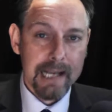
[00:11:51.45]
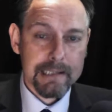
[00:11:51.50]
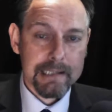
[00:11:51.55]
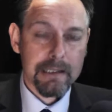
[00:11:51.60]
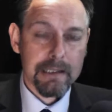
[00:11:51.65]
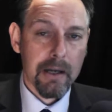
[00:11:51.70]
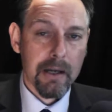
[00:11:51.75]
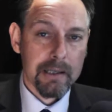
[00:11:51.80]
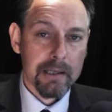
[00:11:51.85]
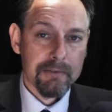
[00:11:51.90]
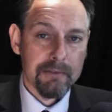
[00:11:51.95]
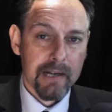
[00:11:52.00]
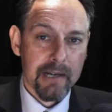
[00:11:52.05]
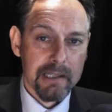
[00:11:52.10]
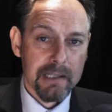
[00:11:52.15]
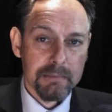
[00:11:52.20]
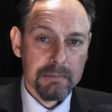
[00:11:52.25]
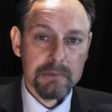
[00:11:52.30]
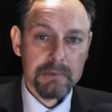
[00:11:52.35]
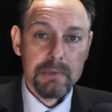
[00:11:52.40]
text line
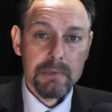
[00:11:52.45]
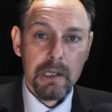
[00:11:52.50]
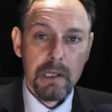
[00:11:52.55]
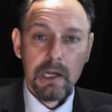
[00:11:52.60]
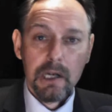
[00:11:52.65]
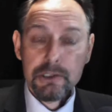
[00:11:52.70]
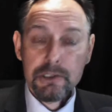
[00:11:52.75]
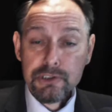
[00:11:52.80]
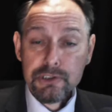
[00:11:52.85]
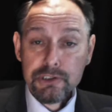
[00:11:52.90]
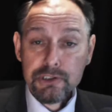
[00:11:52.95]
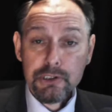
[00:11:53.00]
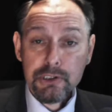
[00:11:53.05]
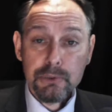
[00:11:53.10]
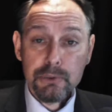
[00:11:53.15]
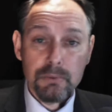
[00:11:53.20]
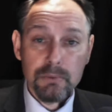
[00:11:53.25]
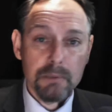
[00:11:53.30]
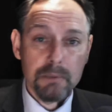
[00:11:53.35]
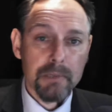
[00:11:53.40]
available, and
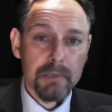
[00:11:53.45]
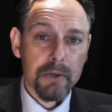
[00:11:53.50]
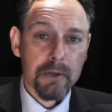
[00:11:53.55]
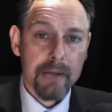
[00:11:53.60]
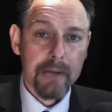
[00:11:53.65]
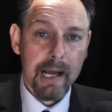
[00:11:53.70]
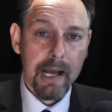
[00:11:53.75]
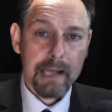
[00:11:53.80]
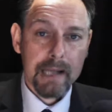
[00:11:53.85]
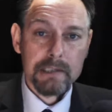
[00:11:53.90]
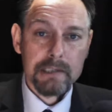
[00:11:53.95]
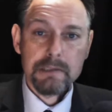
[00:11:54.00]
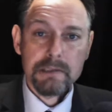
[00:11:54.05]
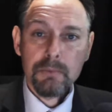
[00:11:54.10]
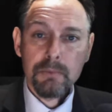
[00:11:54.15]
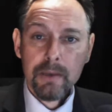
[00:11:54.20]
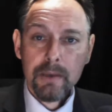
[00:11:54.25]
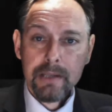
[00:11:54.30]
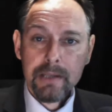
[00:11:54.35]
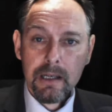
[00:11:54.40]
Sue will be on
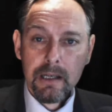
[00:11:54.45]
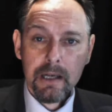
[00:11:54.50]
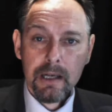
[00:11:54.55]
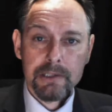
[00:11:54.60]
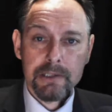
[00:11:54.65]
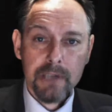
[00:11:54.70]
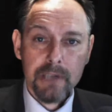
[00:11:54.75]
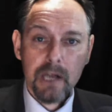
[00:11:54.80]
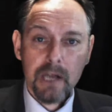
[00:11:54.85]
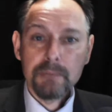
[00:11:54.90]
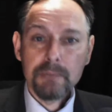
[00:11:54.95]
hand when the lines